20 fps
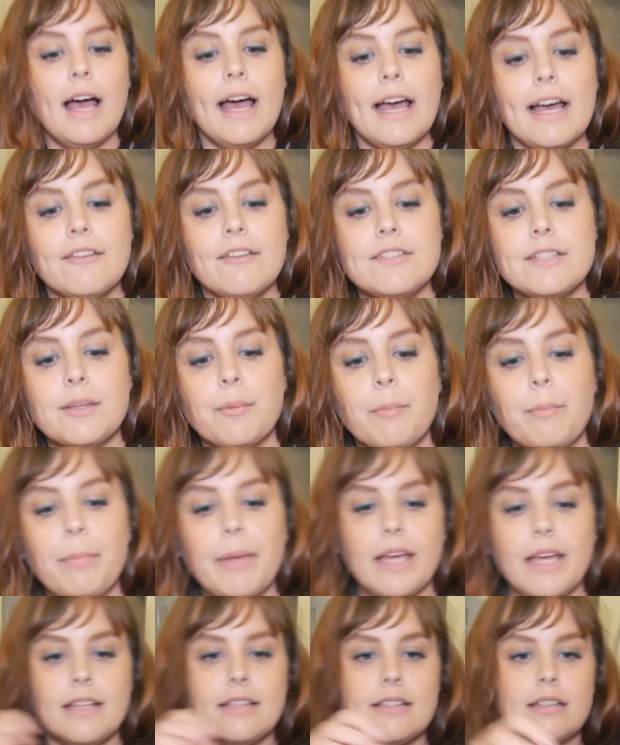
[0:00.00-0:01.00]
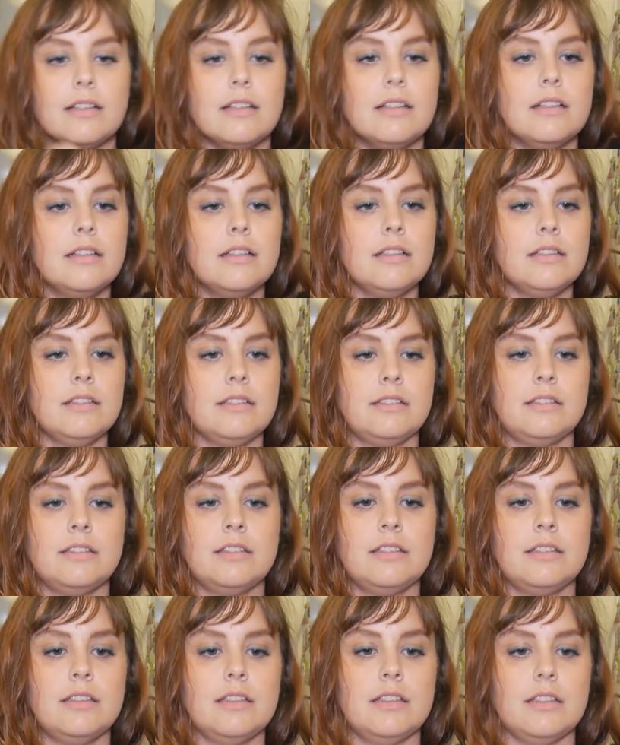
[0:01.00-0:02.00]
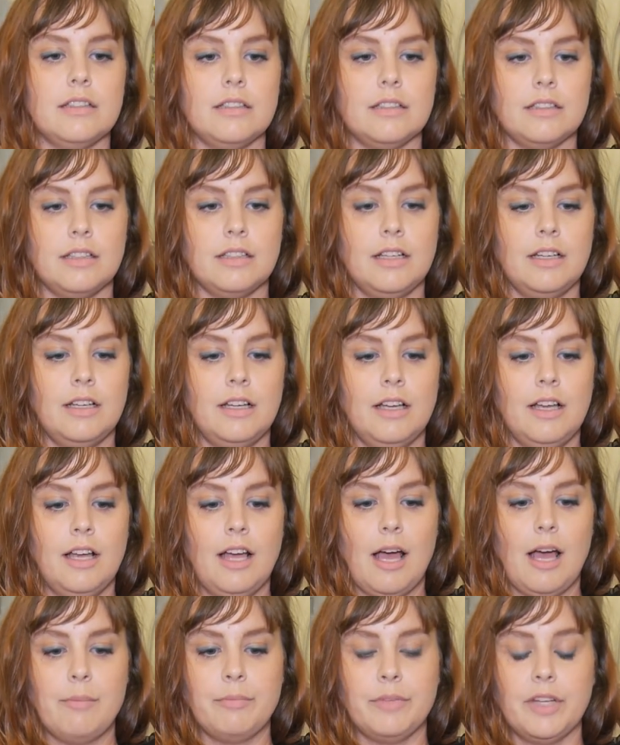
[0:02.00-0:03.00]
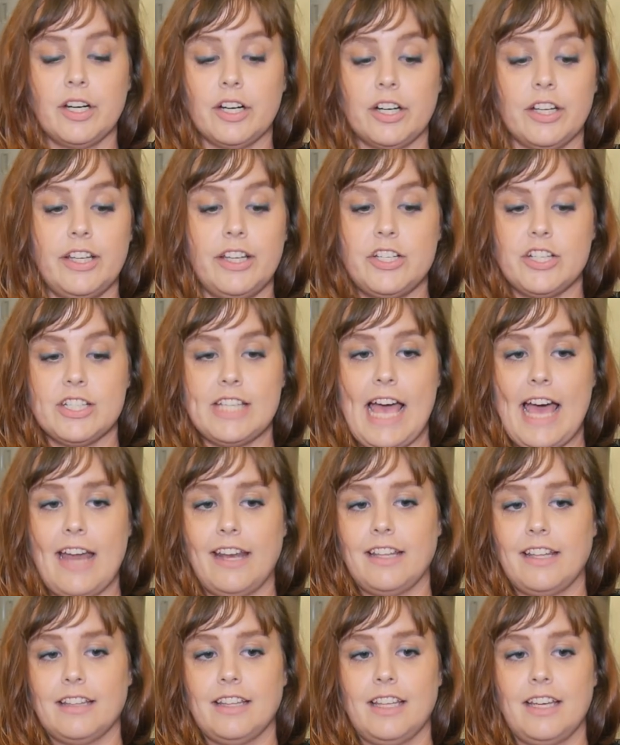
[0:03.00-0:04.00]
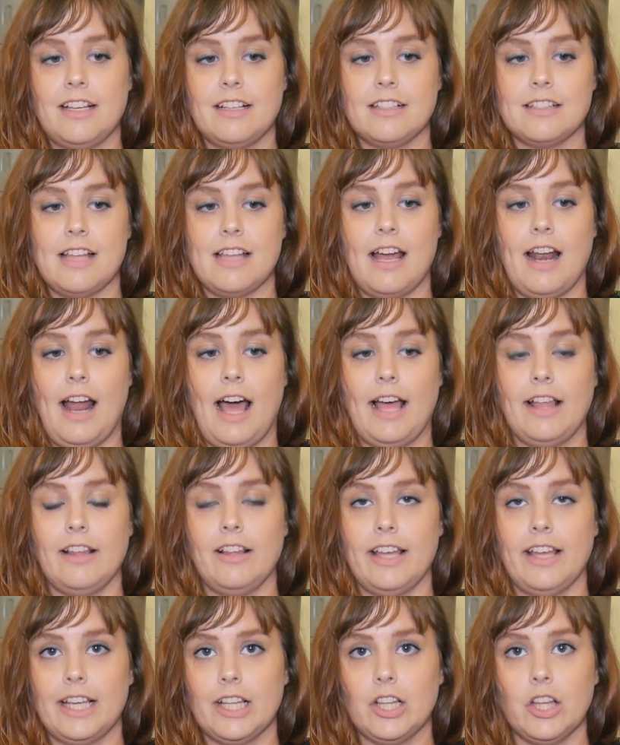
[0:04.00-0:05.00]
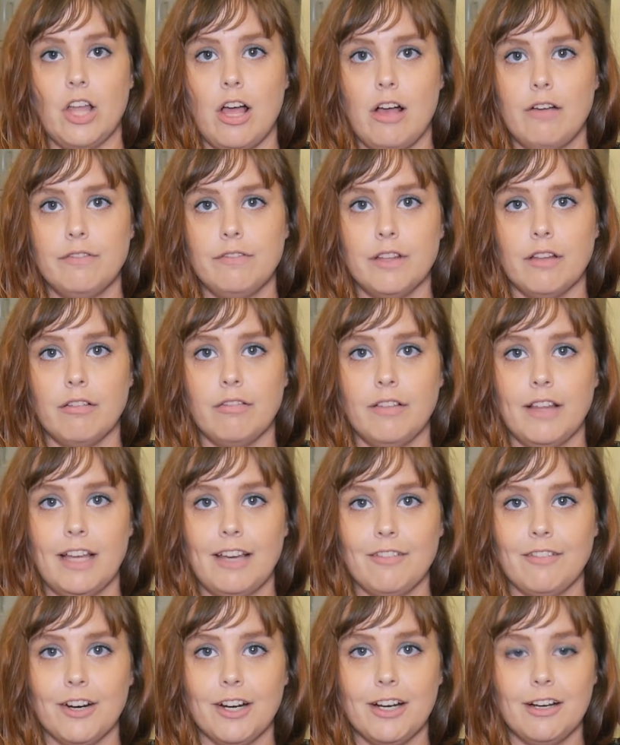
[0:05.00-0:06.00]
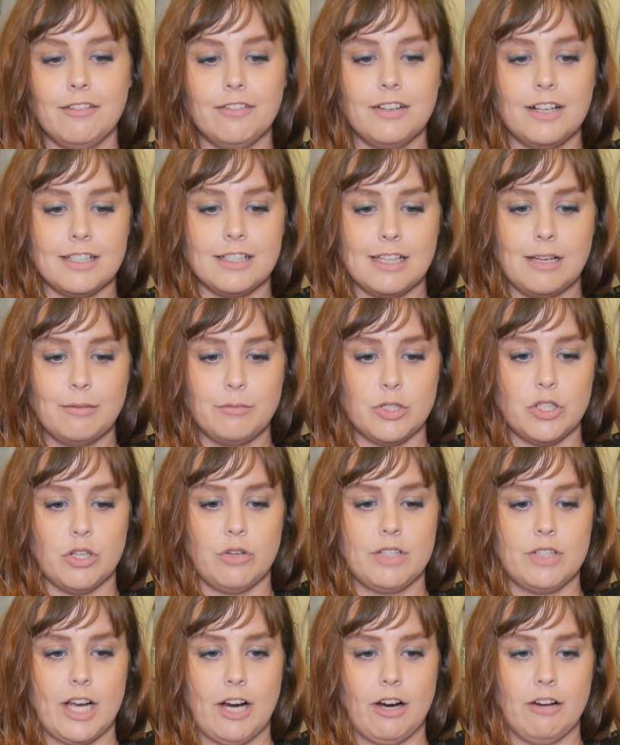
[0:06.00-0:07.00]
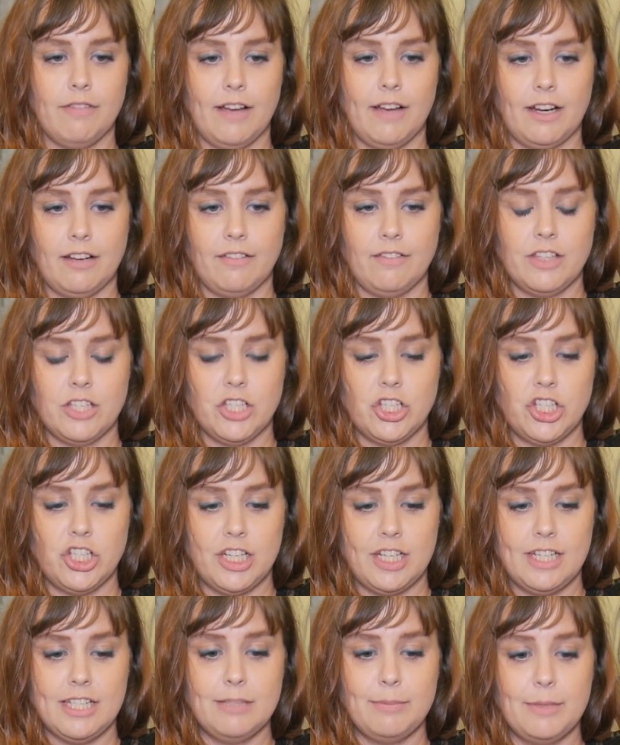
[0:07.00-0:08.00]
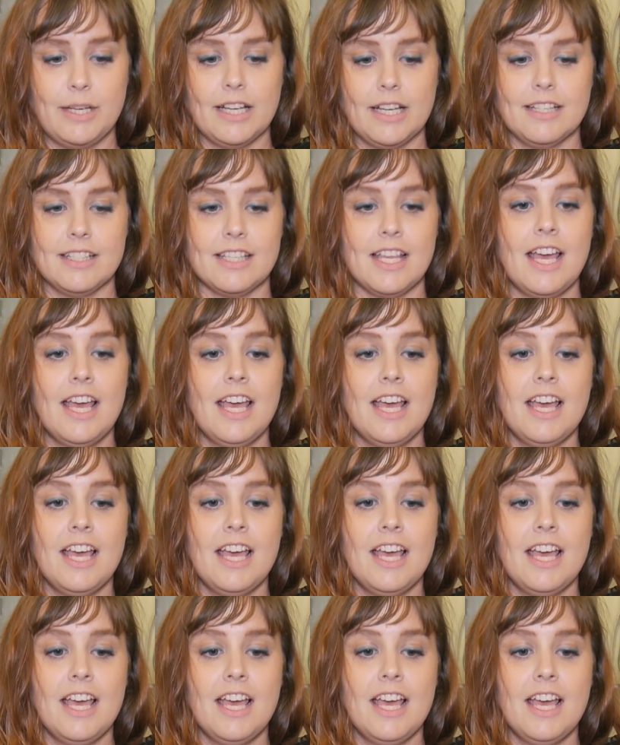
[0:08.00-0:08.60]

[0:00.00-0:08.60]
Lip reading: I have some basil. I'm literally just adding things that I love the flavor of, because I'm so terrified of this cheese, because